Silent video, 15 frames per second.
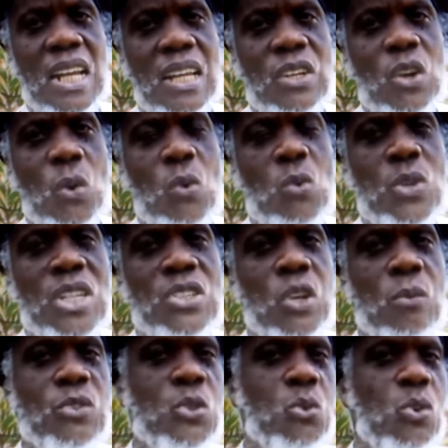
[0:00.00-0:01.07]
You know, we read
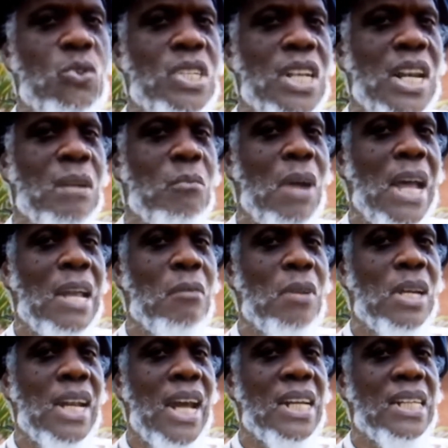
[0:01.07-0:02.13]
some stories in the Bible
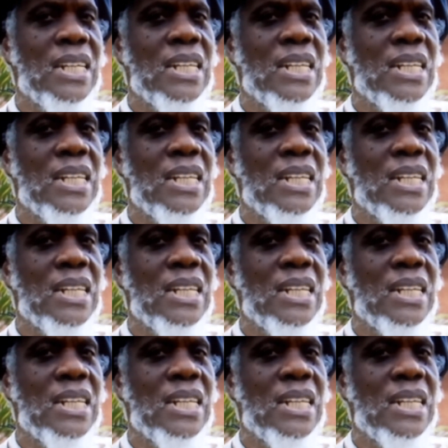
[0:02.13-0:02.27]
that